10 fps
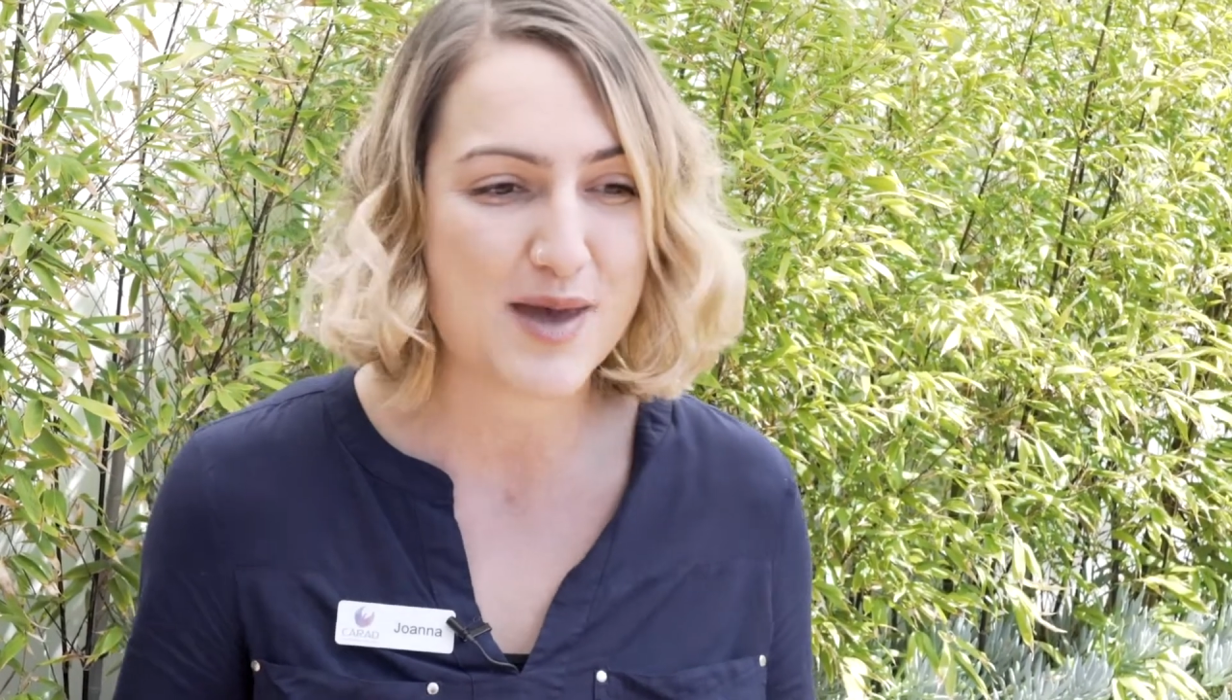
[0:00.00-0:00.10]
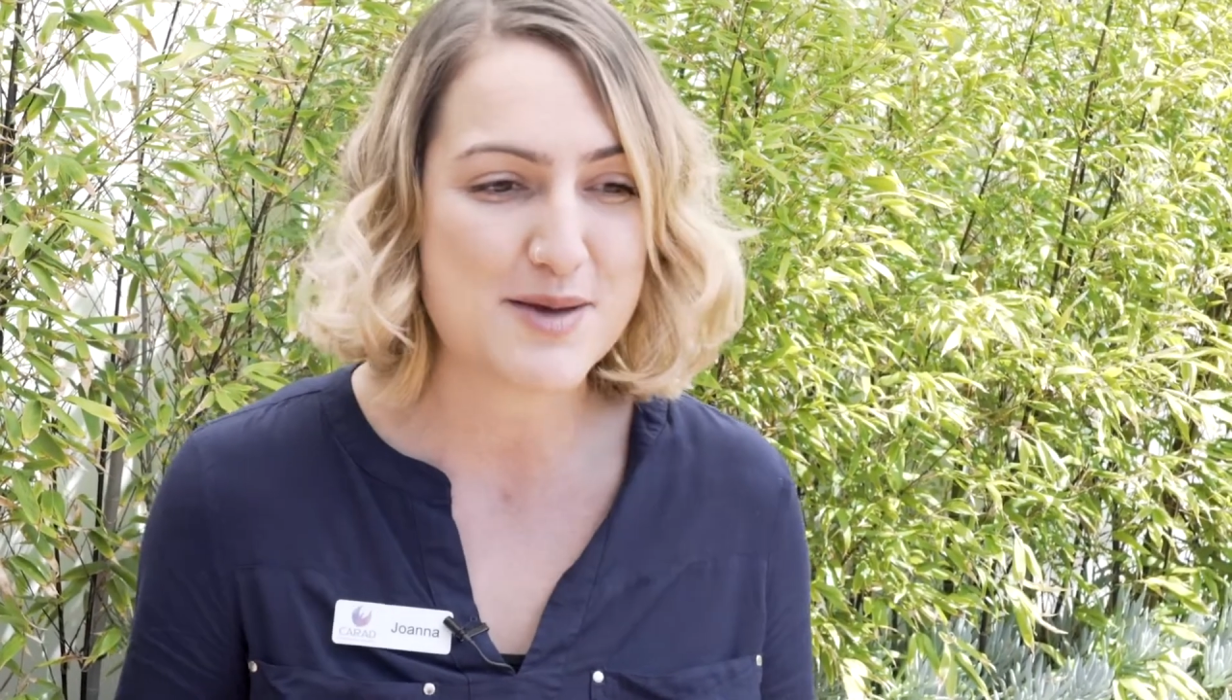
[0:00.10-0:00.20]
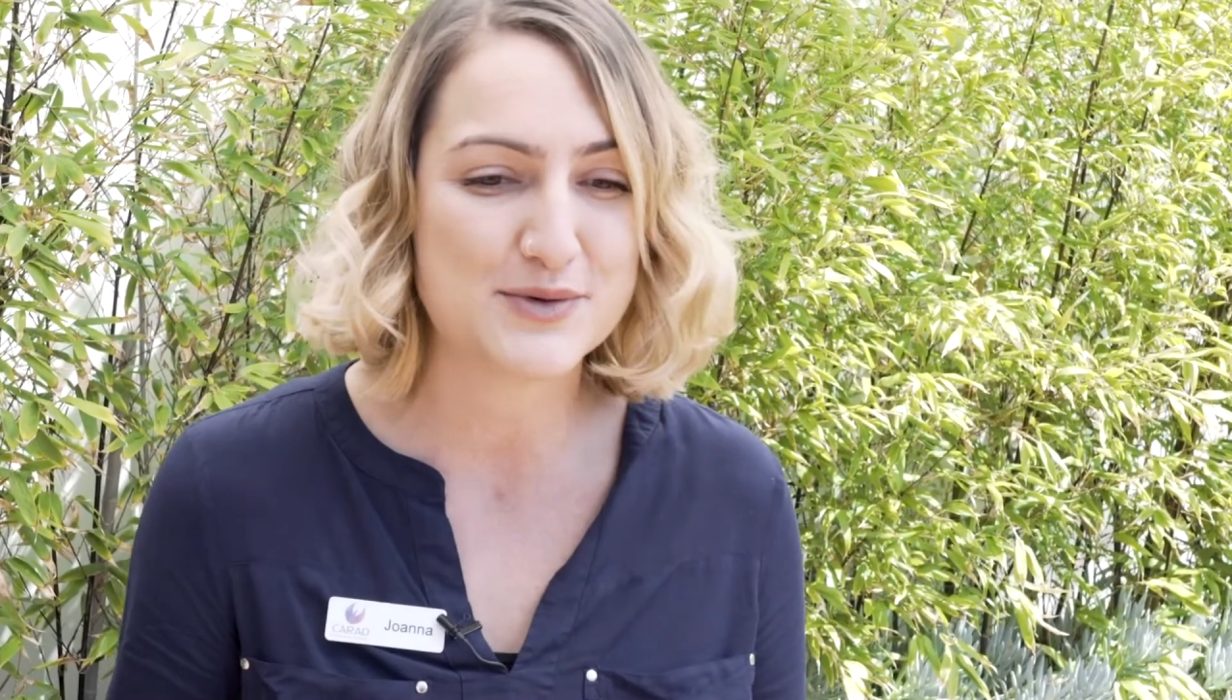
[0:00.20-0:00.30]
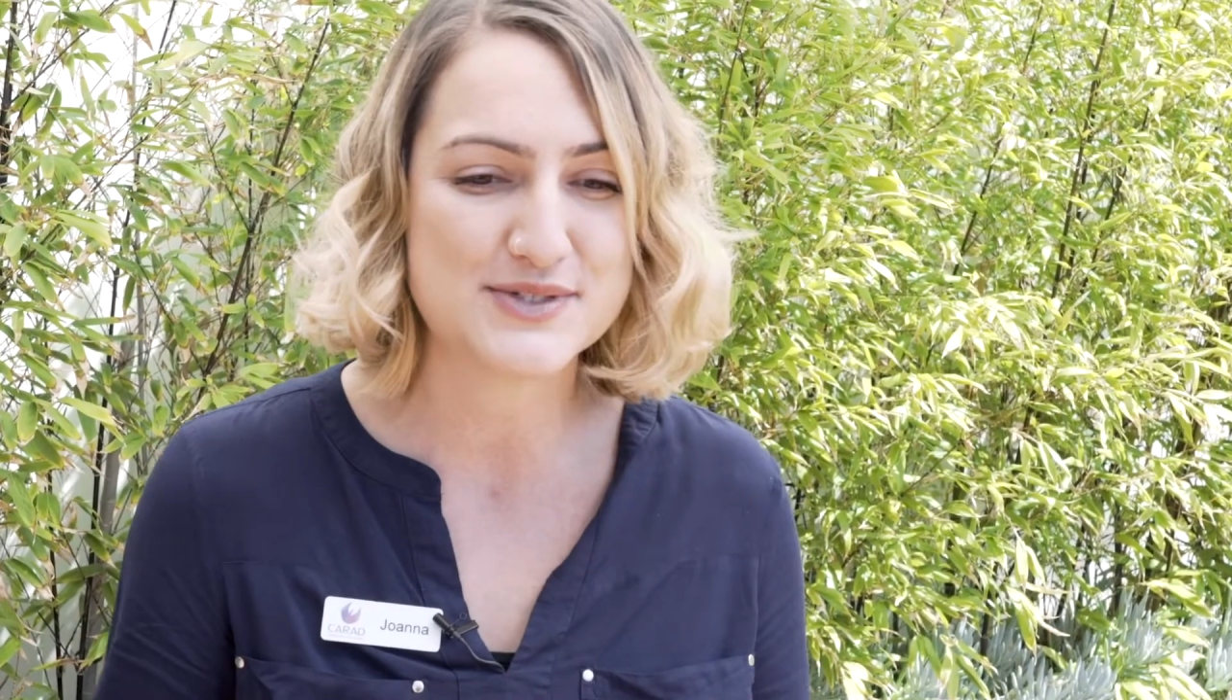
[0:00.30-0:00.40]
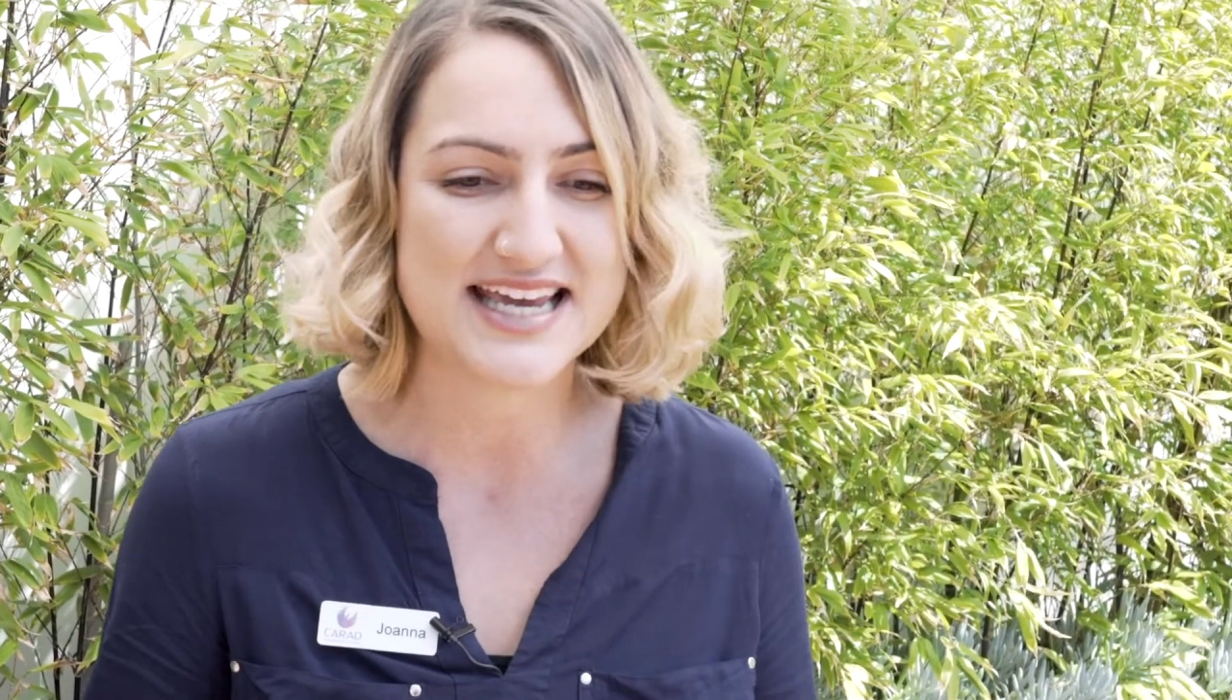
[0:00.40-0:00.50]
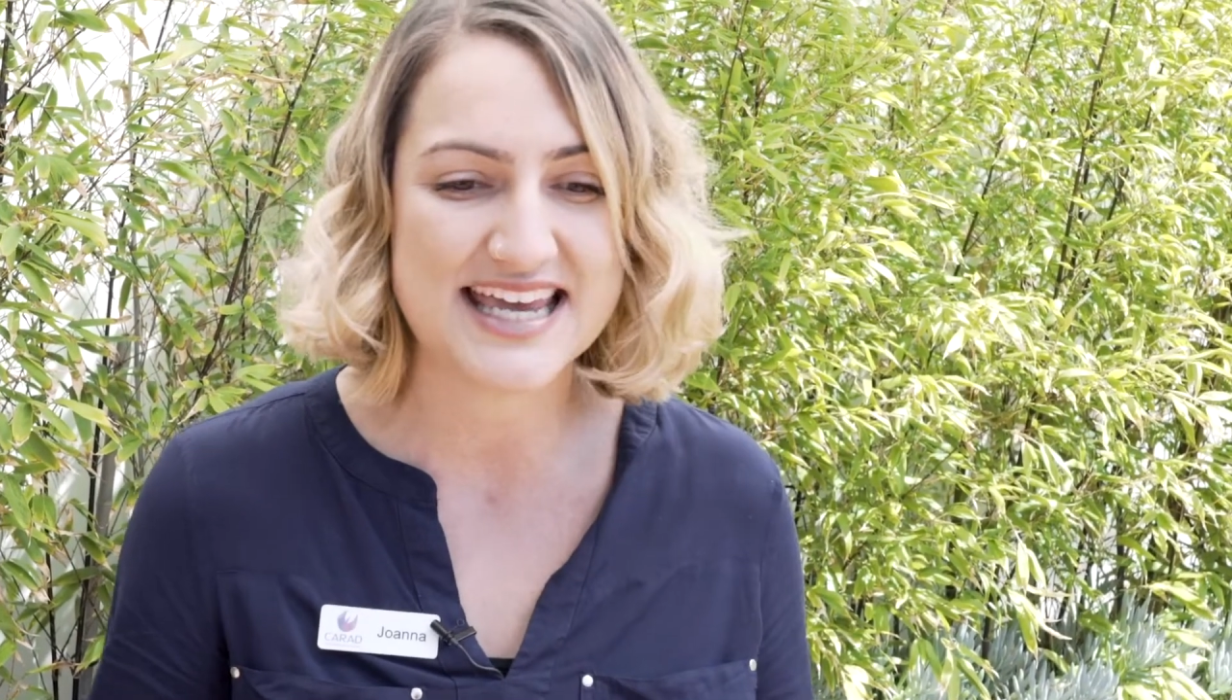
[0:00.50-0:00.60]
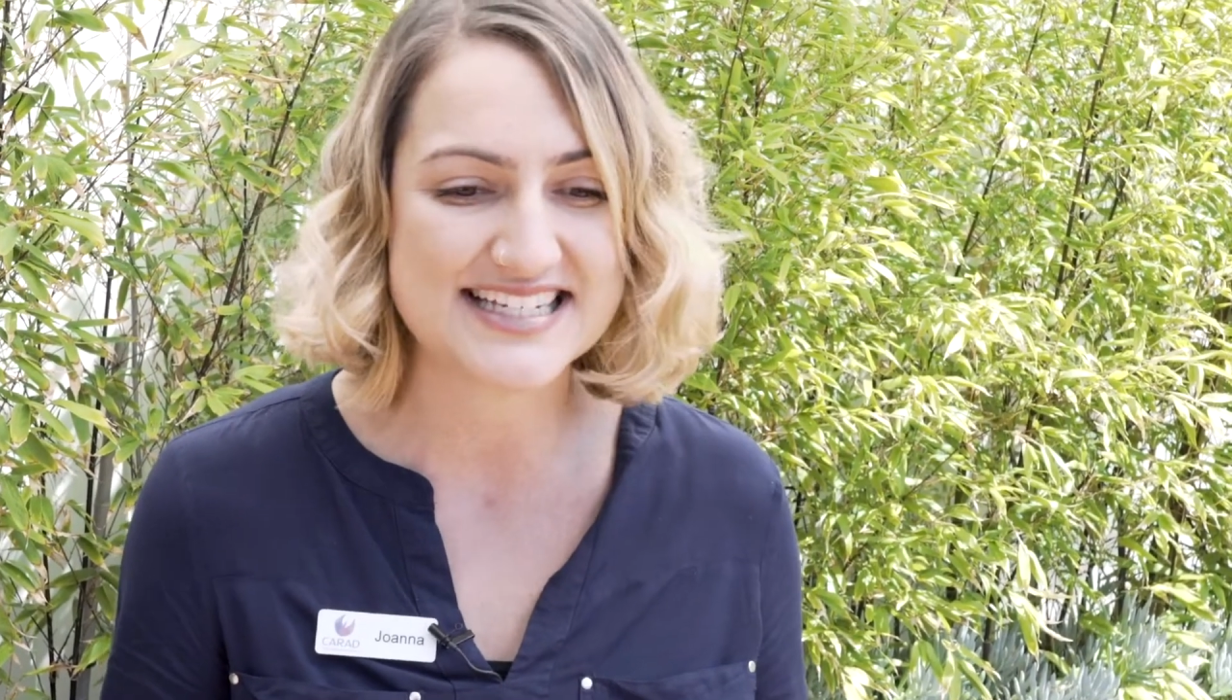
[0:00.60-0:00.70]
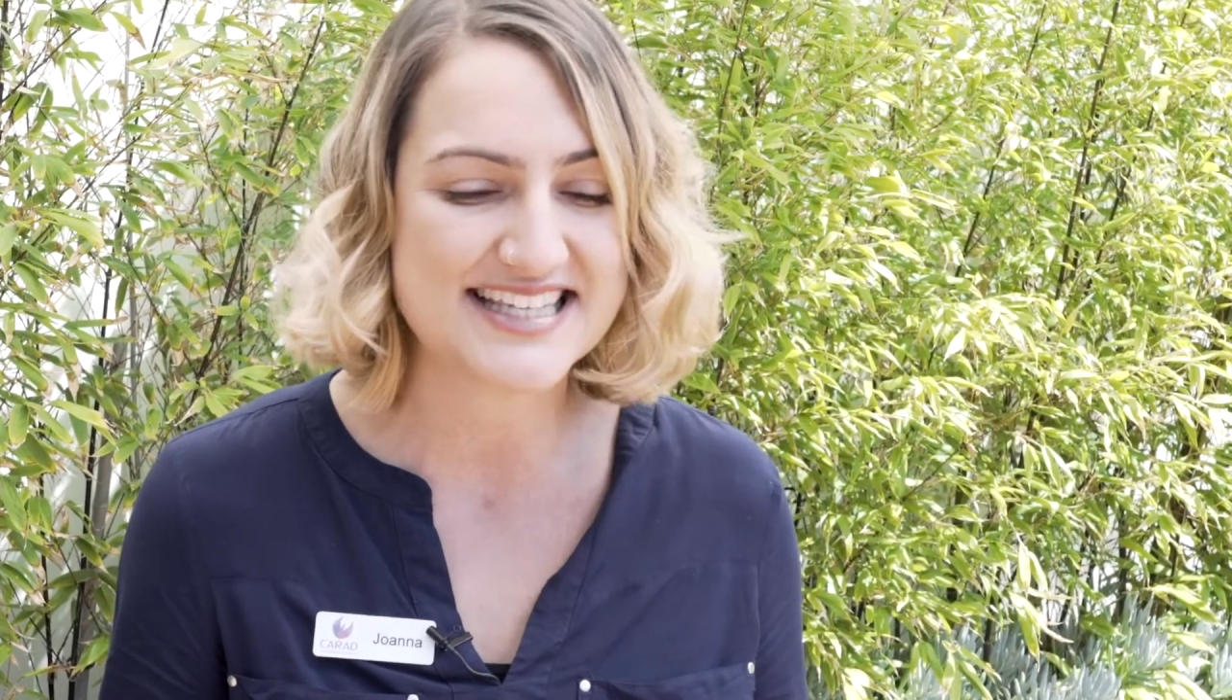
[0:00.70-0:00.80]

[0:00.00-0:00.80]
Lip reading: people seeking